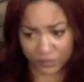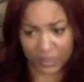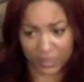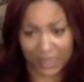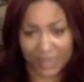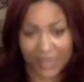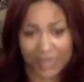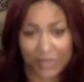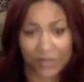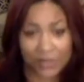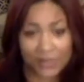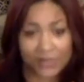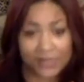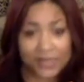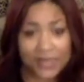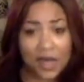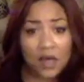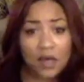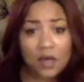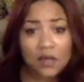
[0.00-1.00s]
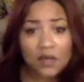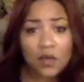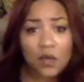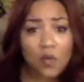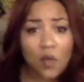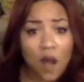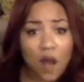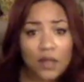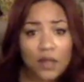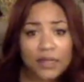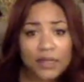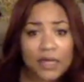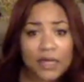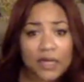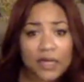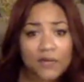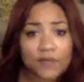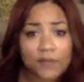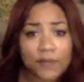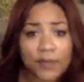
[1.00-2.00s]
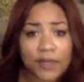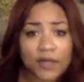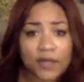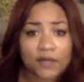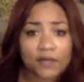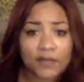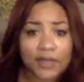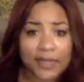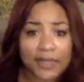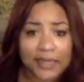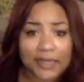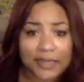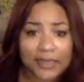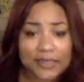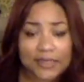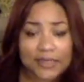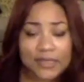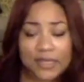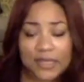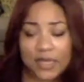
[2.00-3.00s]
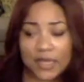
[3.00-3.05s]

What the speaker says: And you can tell the quality of a pair of leggings.